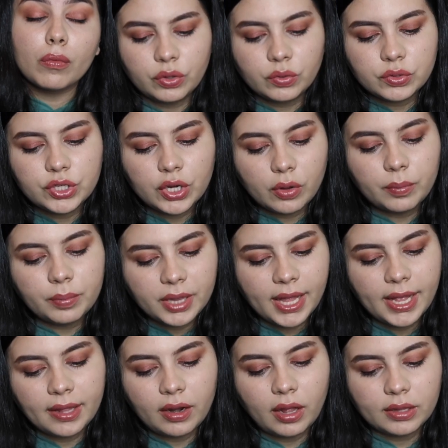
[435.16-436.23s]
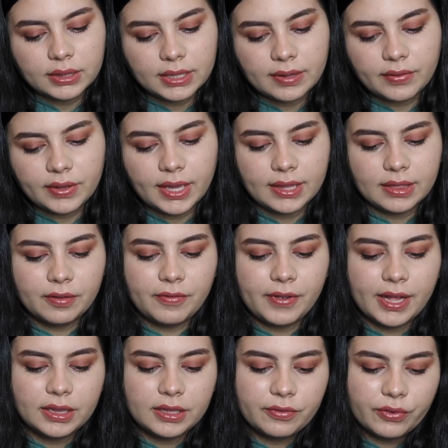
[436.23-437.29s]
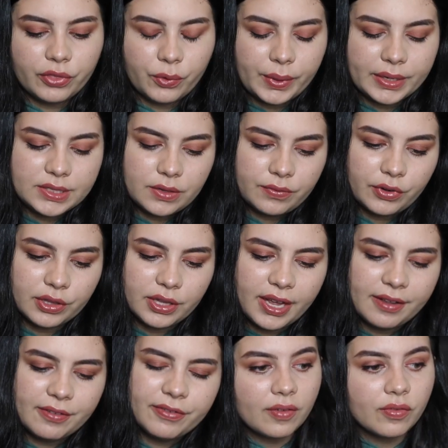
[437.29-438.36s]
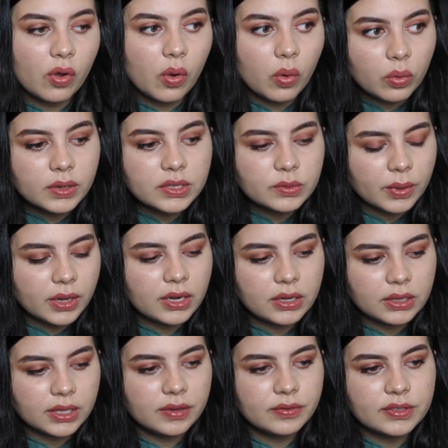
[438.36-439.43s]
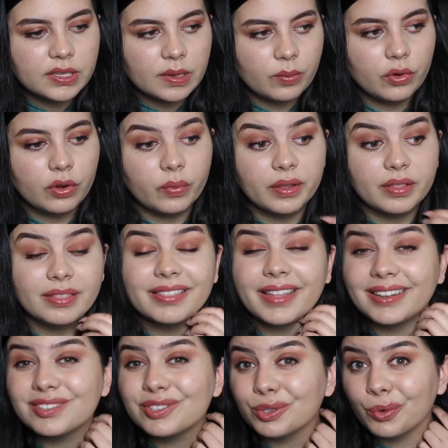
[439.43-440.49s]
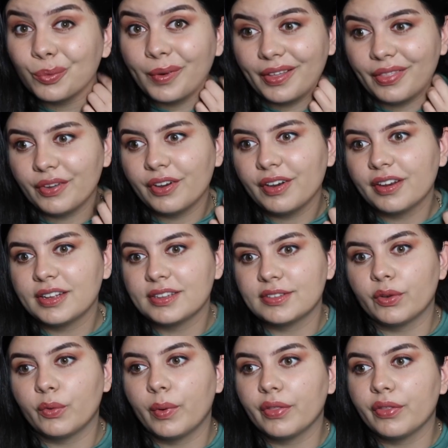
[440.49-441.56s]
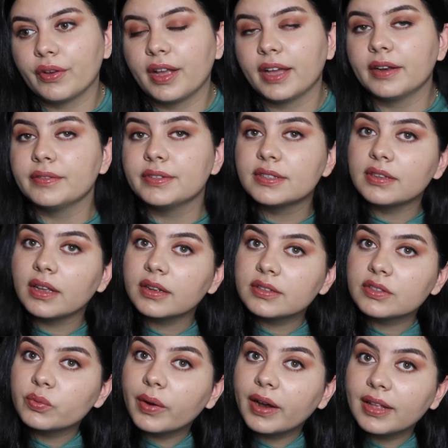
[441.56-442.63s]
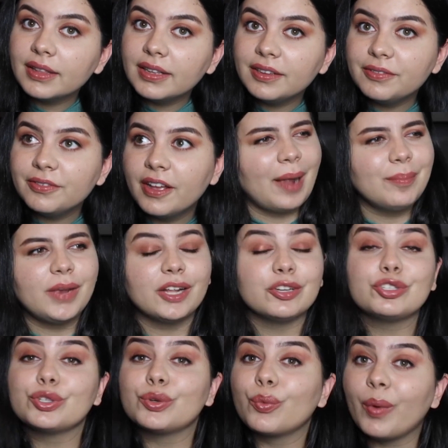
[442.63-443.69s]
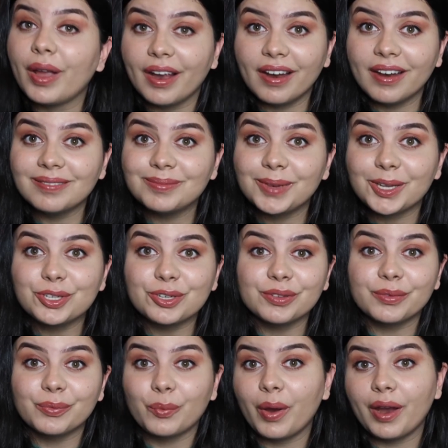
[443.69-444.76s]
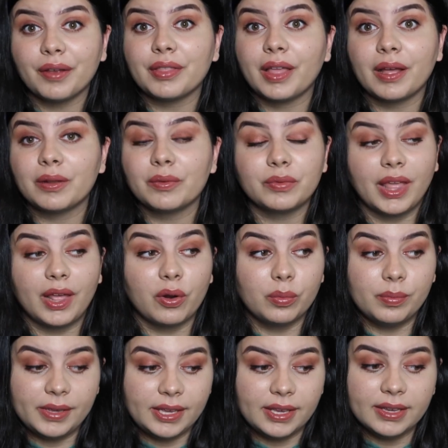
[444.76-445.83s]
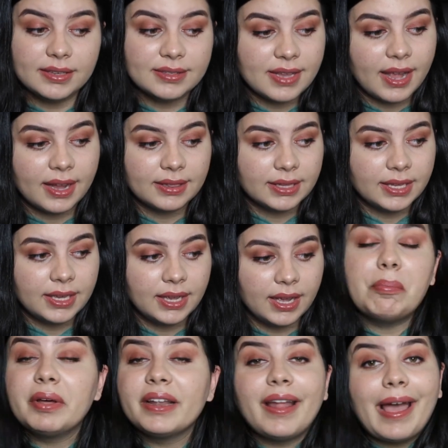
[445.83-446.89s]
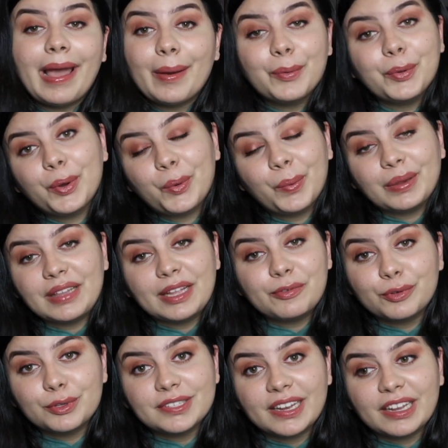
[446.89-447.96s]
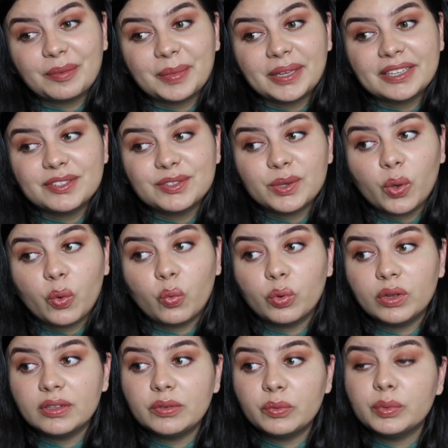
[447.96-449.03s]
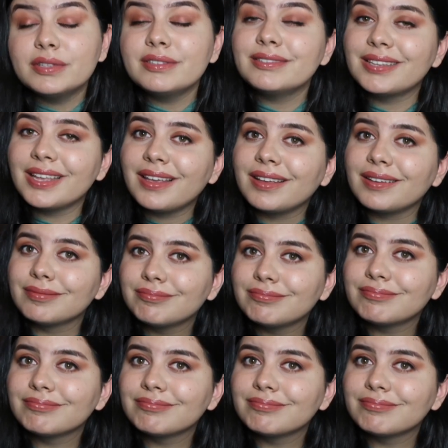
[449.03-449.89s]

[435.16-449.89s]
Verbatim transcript: You don't plan on living in the valley for the rest of your life. I've always wanted to live somewhere with nicer weather, because our weather kind of sucks where I live. I'm not sure where, not sure where that, that'll be exactly, but I don't know where life will take me. So we'll, we'll see.